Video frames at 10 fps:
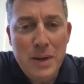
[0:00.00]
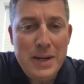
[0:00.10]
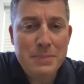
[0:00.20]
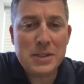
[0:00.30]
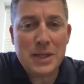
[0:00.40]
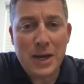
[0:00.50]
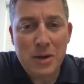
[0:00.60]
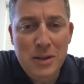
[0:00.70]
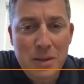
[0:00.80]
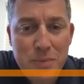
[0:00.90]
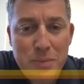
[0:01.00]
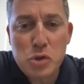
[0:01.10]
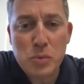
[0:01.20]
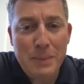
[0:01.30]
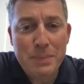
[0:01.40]
My name's Scott Hull. I'm from
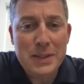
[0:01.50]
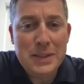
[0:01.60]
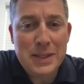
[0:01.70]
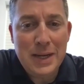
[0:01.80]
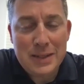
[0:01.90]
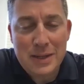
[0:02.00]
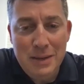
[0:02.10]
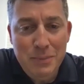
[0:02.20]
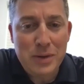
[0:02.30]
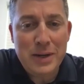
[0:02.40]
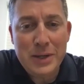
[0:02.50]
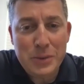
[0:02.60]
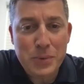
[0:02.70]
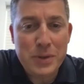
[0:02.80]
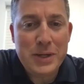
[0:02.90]
swapalease.com. We're
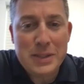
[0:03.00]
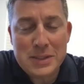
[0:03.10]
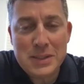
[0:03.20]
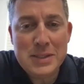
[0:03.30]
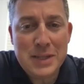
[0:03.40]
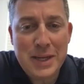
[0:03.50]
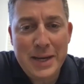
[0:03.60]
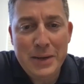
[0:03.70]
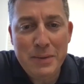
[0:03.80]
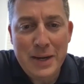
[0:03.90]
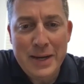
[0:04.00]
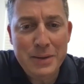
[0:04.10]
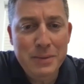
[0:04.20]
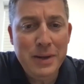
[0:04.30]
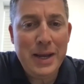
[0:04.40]
headquartered in Cincinnati,
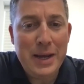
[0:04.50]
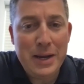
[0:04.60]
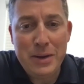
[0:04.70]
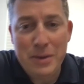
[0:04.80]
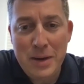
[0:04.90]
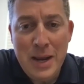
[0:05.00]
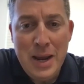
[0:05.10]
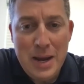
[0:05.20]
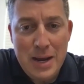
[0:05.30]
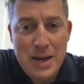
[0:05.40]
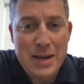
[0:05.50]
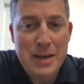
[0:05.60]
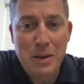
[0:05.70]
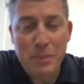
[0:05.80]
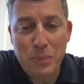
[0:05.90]
Ohio, and I
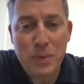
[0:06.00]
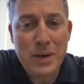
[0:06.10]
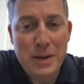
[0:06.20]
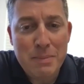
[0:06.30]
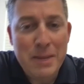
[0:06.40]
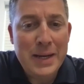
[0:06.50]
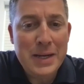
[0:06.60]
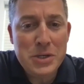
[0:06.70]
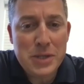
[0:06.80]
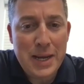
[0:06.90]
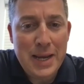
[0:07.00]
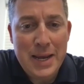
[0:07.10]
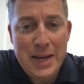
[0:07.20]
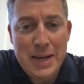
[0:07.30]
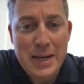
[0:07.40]
help run and manage
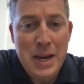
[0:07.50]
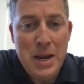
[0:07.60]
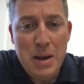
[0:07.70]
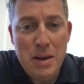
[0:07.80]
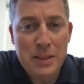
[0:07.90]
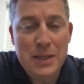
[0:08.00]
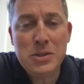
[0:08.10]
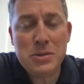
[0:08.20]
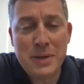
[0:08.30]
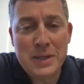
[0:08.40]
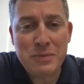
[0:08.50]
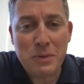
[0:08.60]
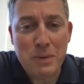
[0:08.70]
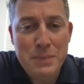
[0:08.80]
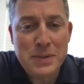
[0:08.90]
a lease transfer
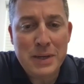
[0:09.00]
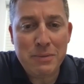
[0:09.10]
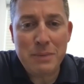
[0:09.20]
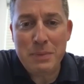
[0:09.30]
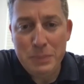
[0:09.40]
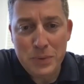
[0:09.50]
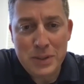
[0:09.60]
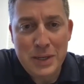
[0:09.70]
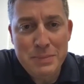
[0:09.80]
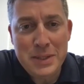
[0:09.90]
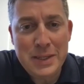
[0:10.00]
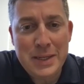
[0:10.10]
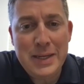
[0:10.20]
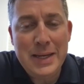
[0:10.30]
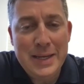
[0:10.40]
website where people come to
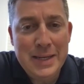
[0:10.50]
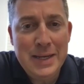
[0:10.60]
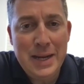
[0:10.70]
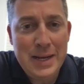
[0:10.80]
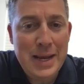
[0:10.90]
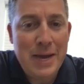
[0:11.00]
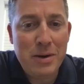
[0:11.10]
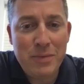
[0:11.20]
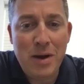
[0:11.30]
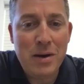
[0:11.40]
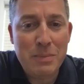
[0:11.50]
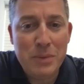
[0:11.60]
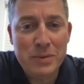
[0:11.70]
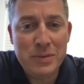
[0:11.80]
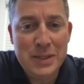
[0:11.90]
get in and out of
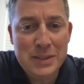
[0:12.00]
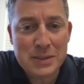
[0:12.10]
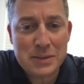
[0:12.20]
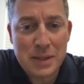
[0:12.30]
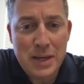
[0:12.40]
automotive leases.